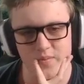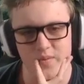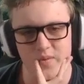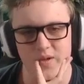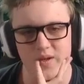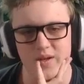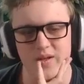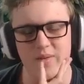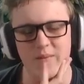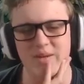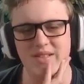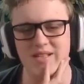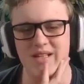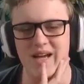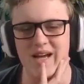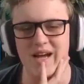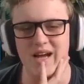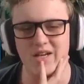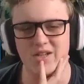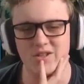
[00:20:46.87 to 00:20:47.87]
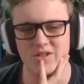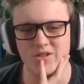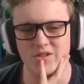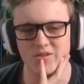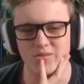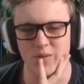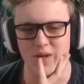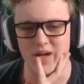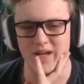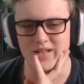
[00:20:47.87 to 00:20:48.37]
That means Ashe,
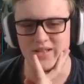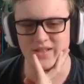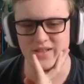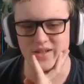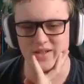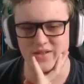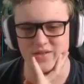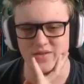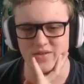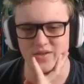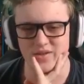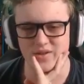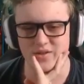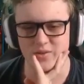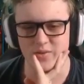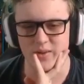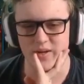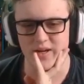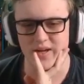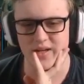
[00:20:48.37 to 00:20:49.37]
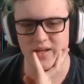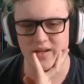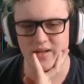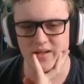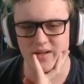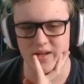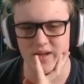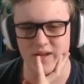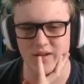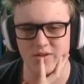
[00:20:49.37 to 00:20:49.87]
what, has 120?
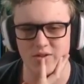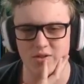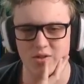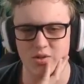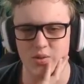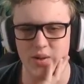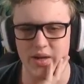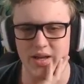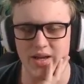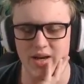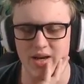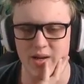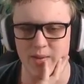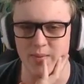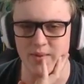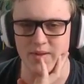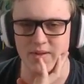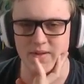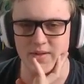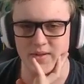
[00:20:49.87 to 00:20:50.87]
Yeah, 120 armor.